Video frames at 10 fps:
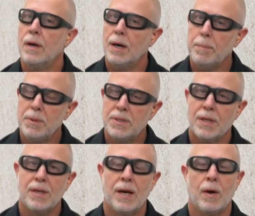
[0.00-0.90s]
Up
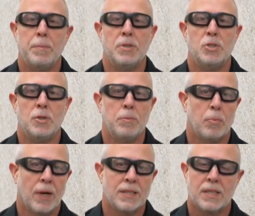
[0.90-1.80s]
until now I've been shooting
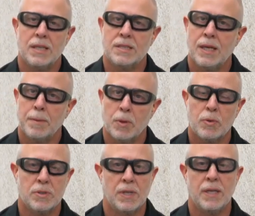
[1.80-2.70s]
brass case ammo
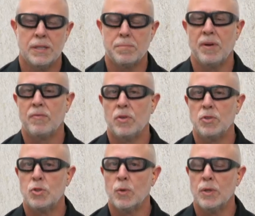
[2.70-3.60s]
because that is my
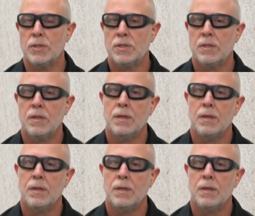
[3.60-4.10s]
first choice,